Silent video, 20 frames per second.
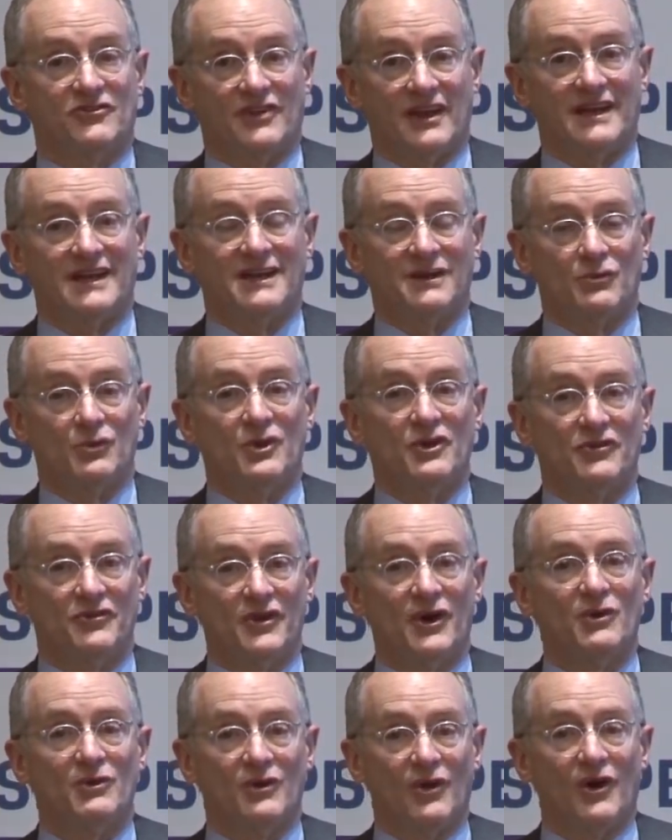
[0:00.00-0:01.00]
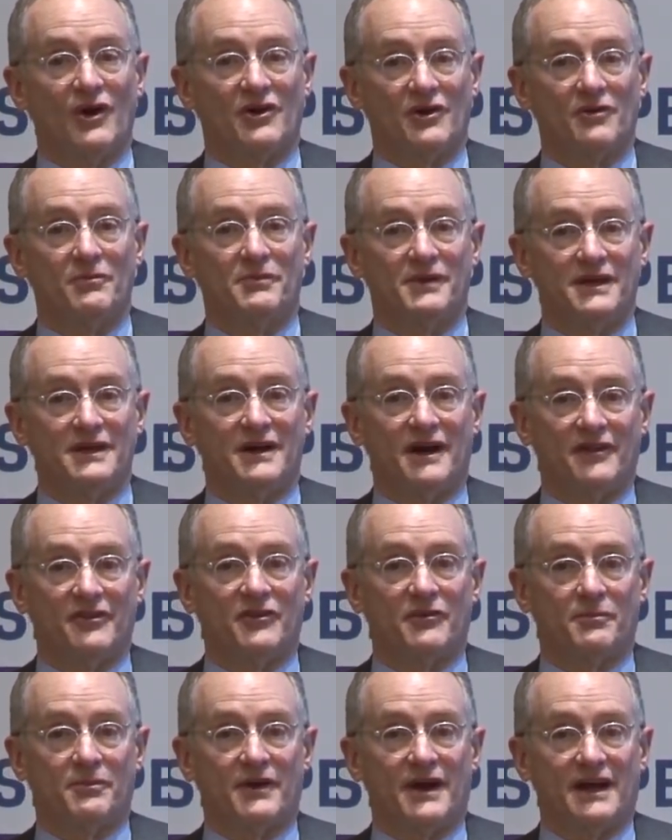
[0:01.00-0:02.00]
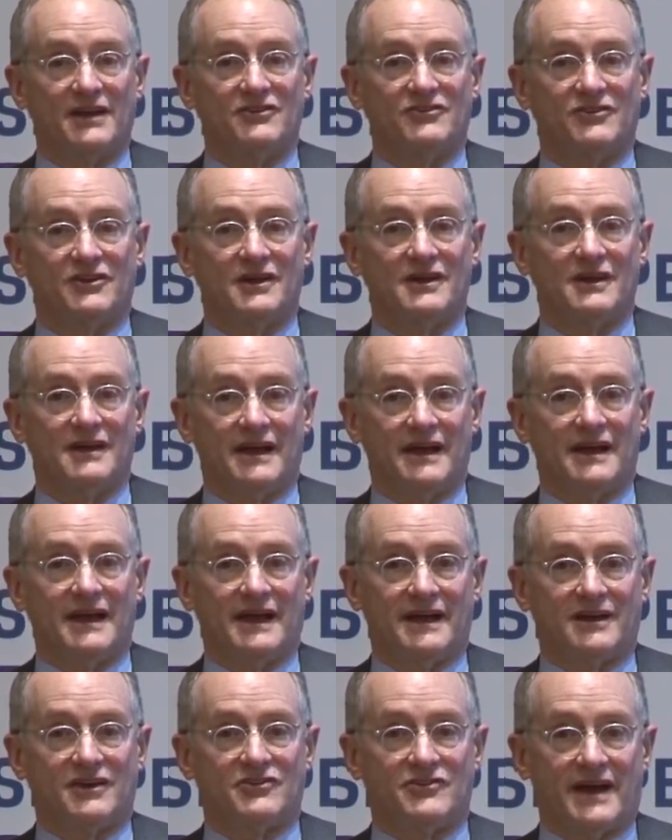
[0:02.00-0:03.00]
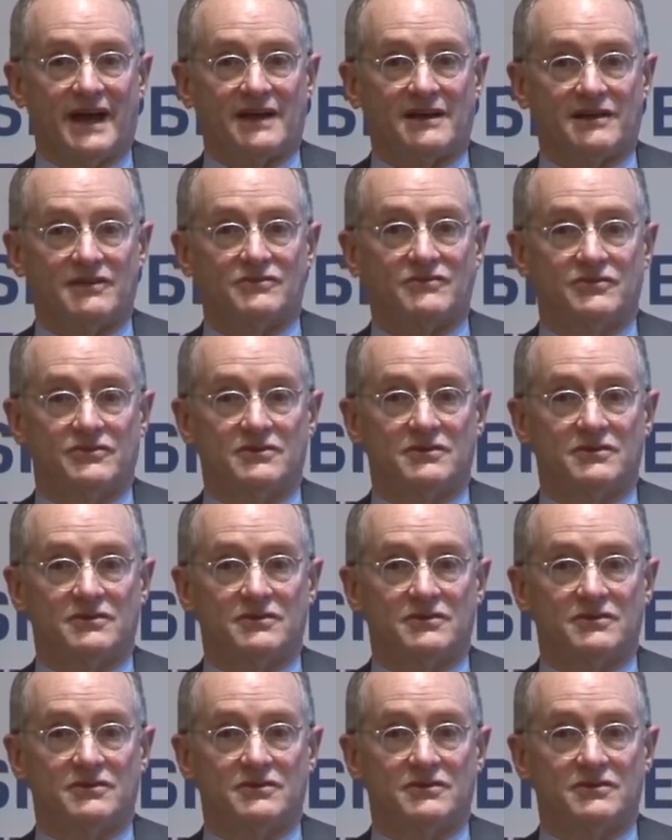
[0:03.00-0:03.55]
then it will no longer be underpriced and attractive.